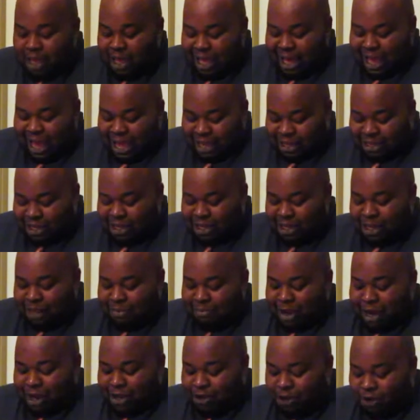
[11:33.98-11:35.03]
ideally
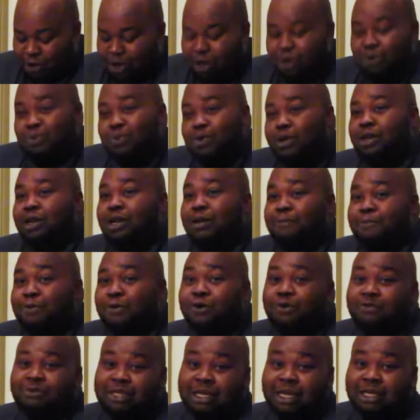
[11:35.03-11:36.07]
my unit will
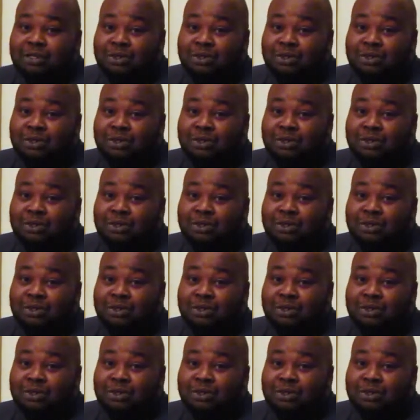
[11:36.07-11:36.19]
improve test